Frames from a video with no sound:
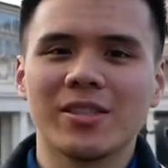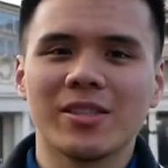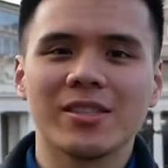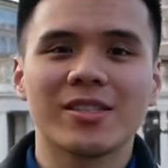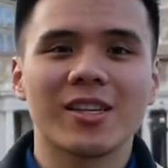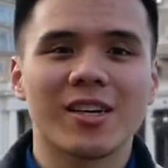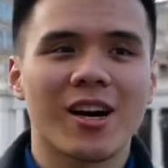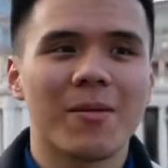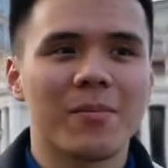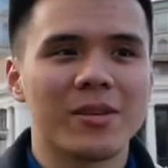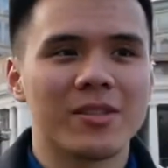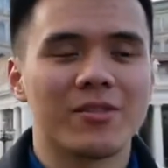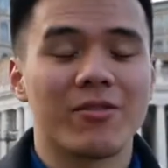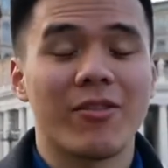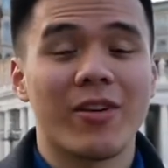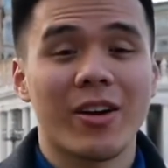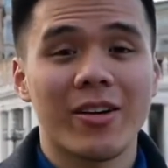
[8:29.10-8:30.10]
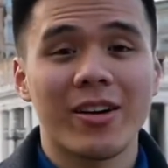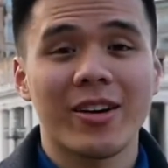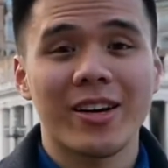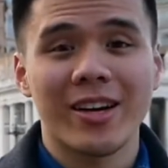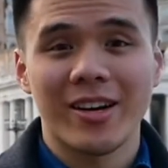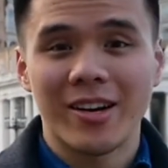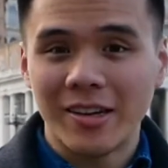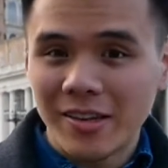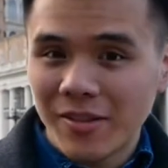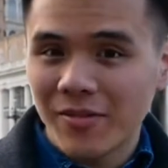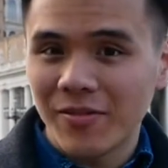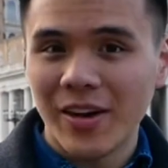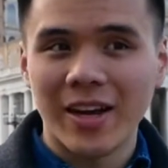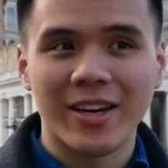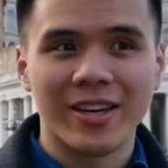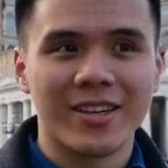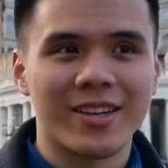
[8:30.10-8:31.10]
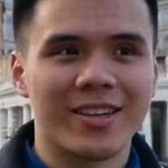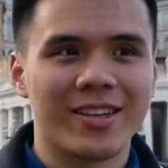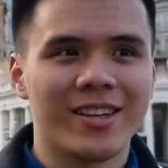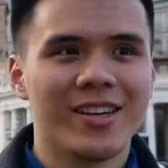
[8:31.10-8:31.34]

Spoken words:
Sarap is very near the Vatican,